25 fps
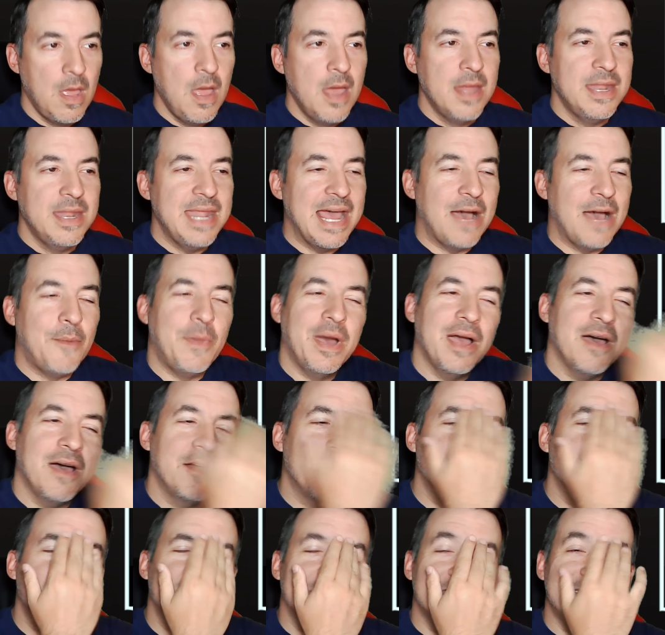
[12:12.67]
Now, my
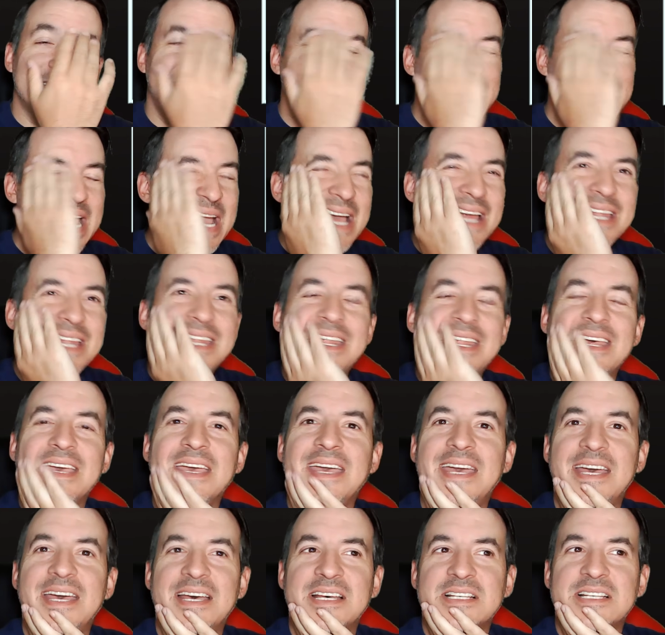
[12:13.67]
understanding
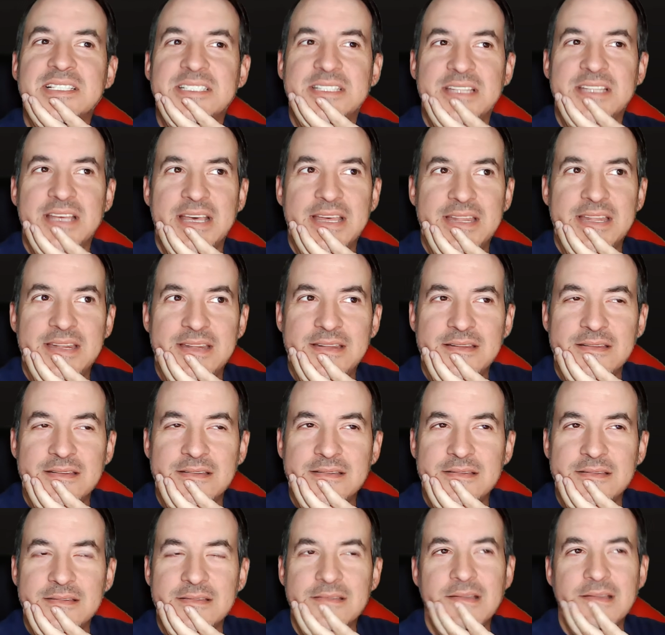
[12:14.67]
is that,
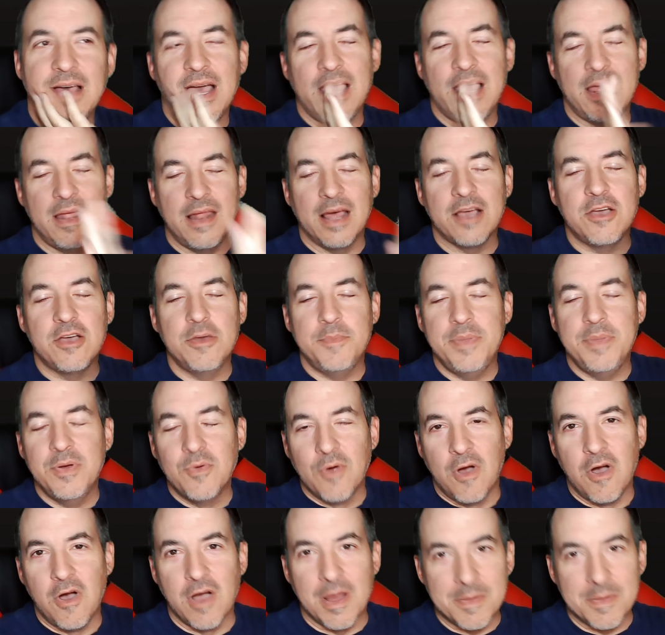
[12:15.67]
I could be
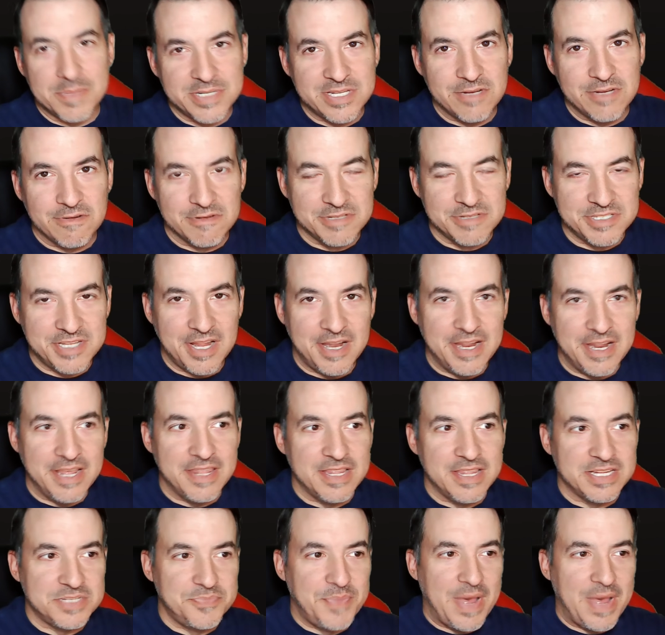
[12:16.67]
wrong, I'm still studying
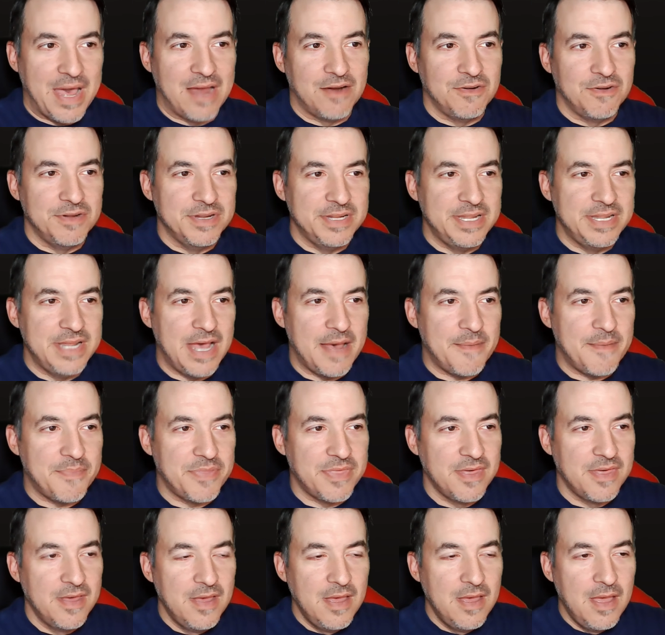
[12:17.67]
this battle in depth,